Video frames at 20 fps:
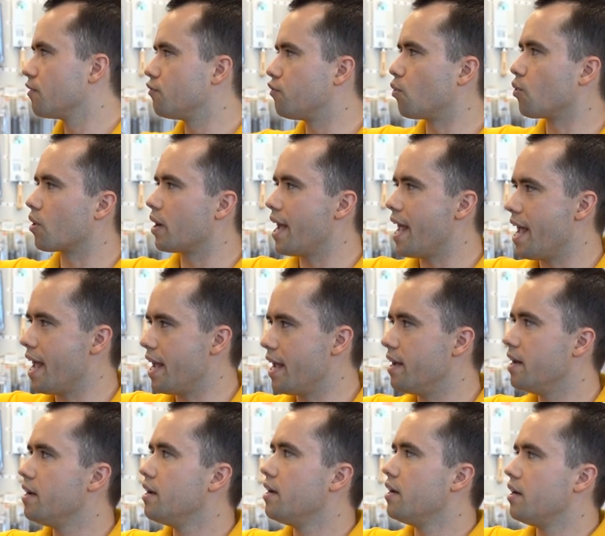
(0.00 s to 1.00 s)
for a
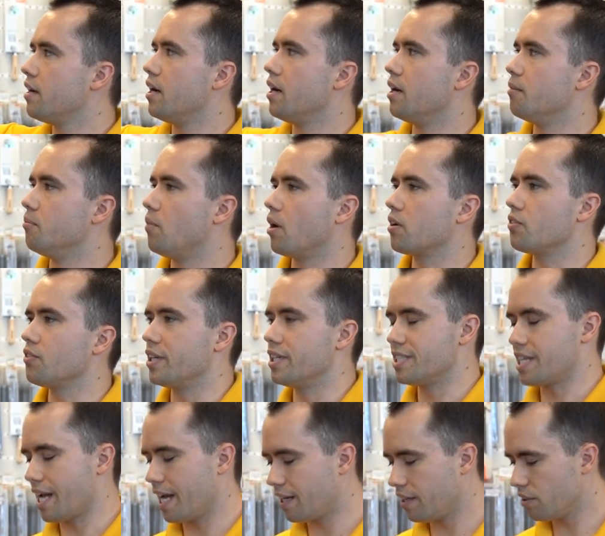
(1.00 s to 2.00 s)
model
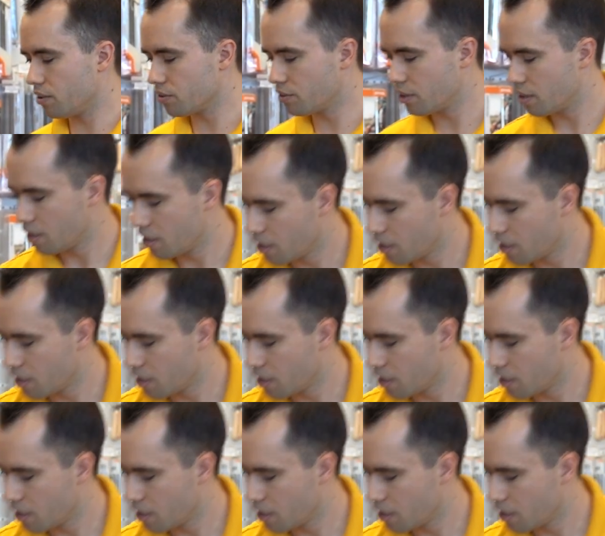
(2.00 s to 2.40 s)
that's handheld